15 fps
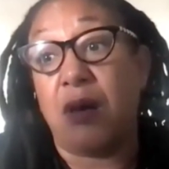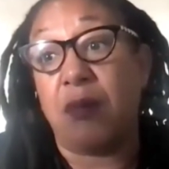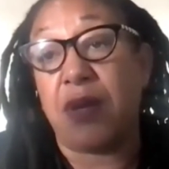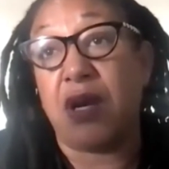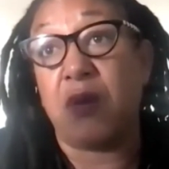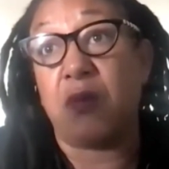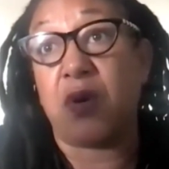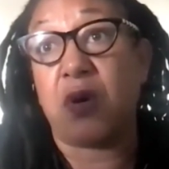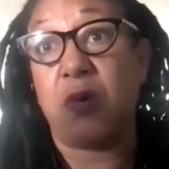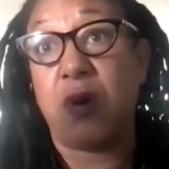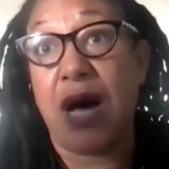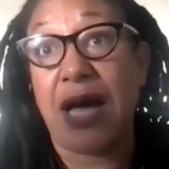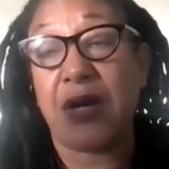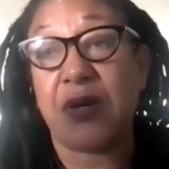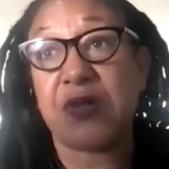It
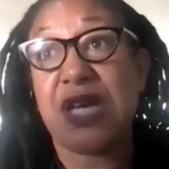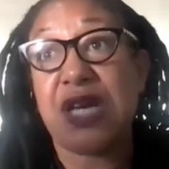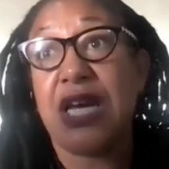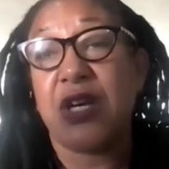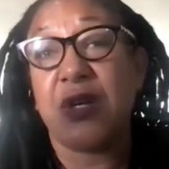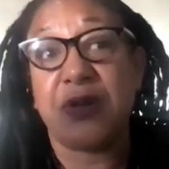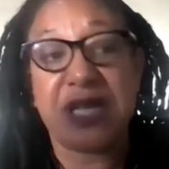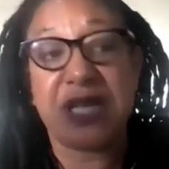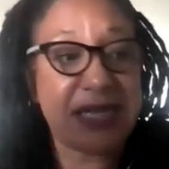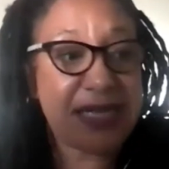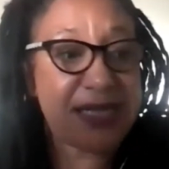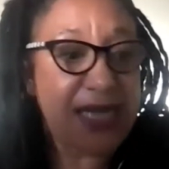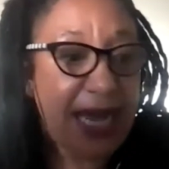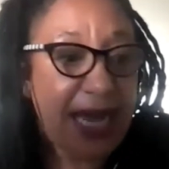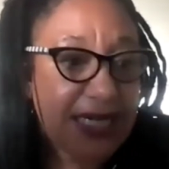requires,
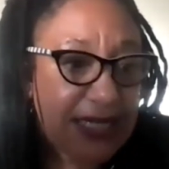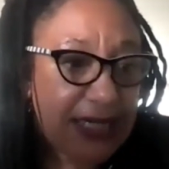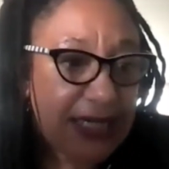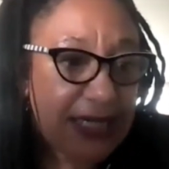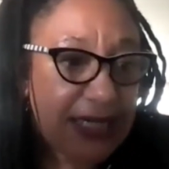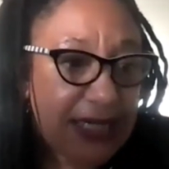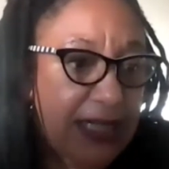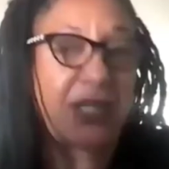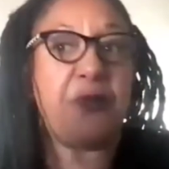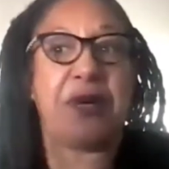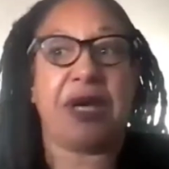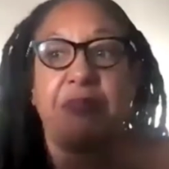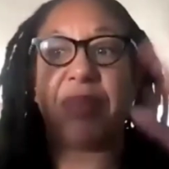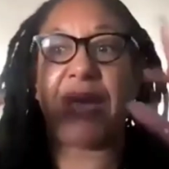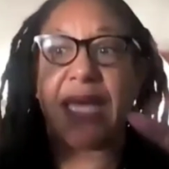this idea
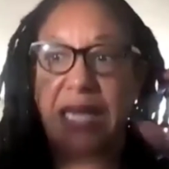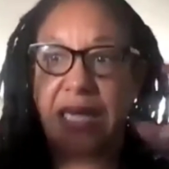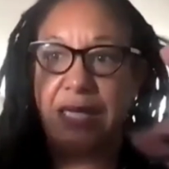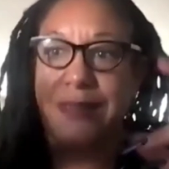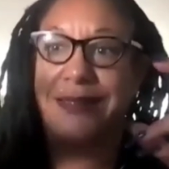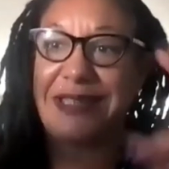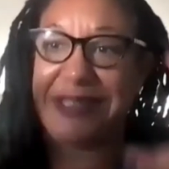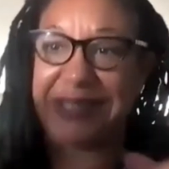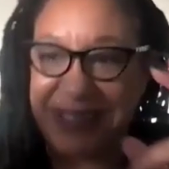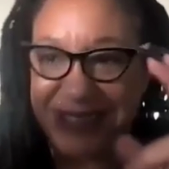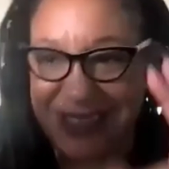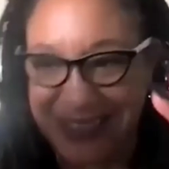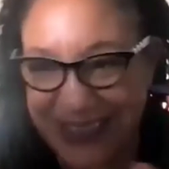that you get paid